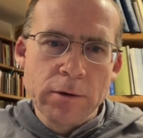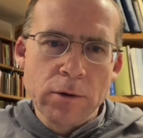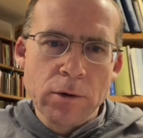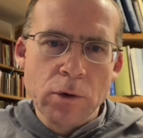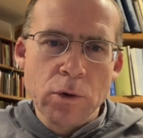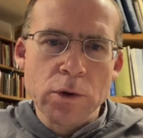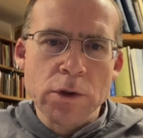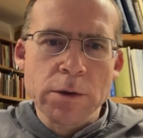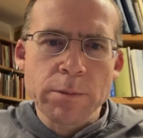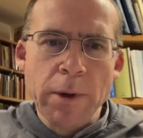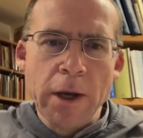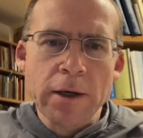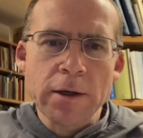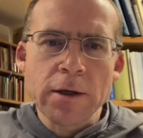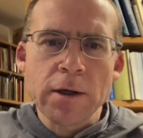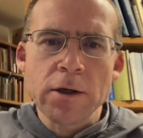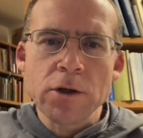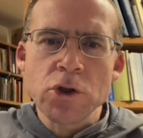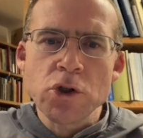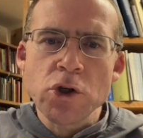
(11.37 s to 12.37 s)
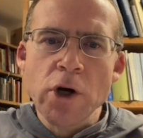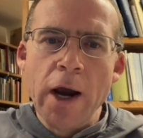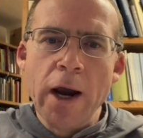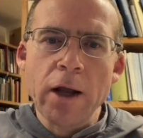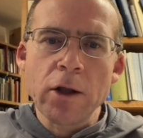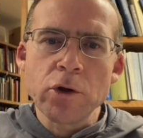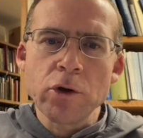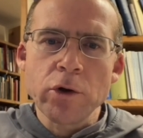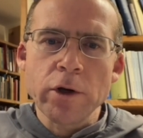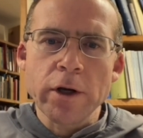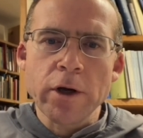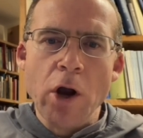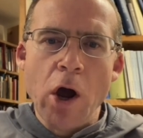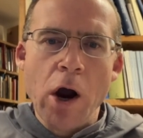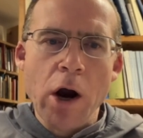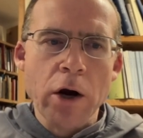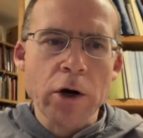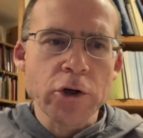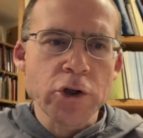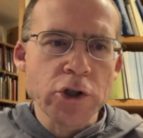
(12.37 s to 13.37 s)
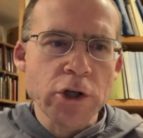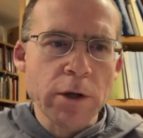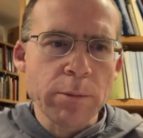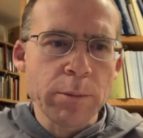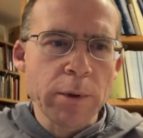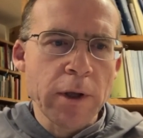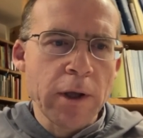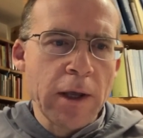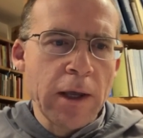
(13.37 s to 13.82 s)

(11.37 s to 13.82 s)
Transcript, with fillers: who spent his childhood in hardship